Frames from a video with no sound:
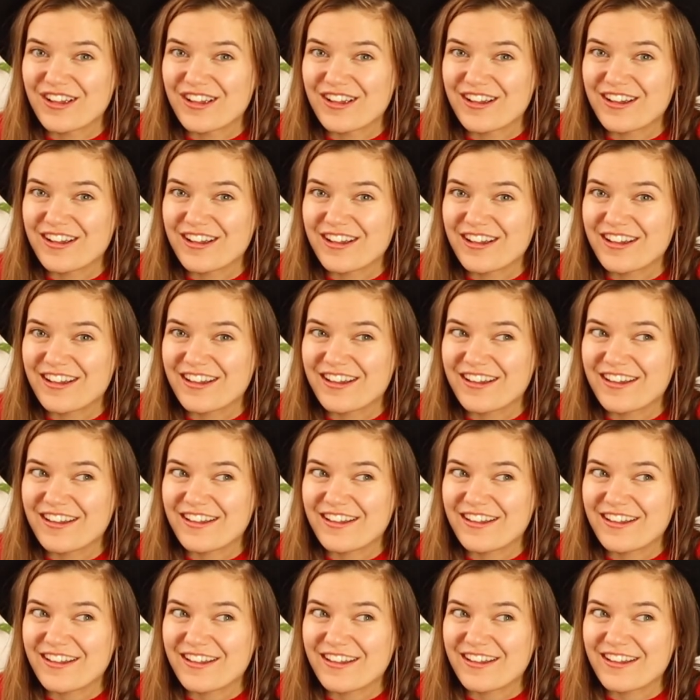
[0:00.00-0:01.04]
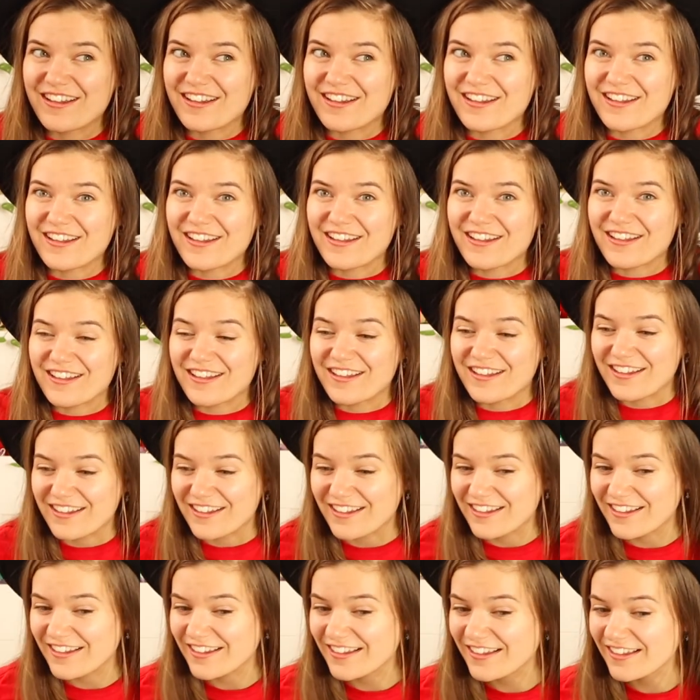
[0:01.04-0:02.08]

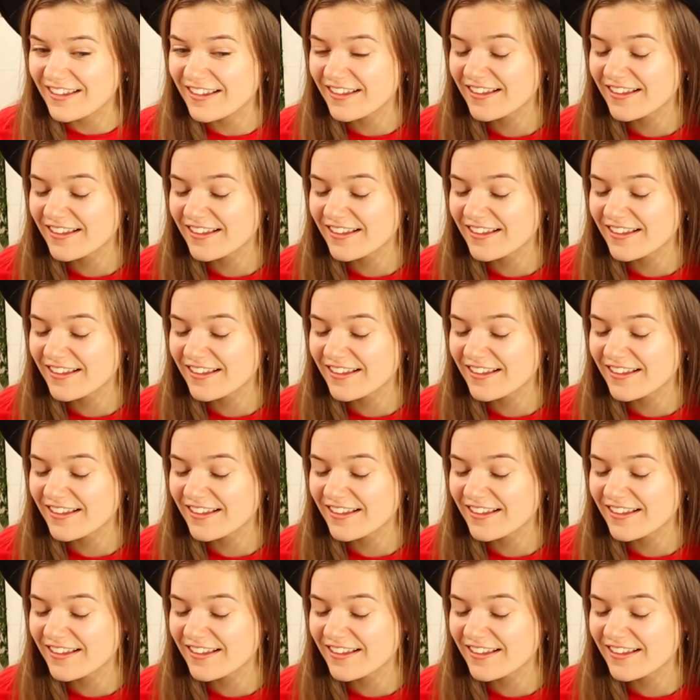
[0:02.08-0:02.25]
No one is speaking in this clip.